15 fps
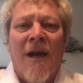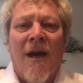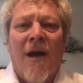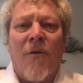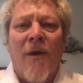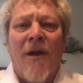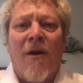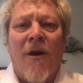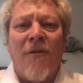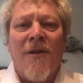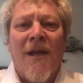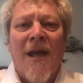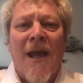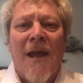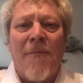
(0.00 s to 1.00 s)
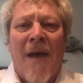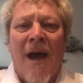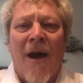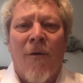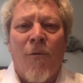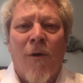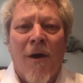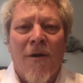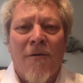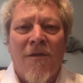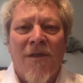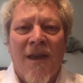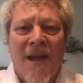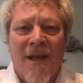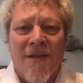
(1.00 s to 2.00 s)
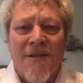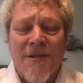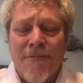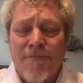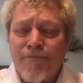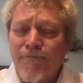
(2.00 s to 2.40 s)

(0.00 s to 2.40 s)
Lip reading: We called the game How Water Thinks.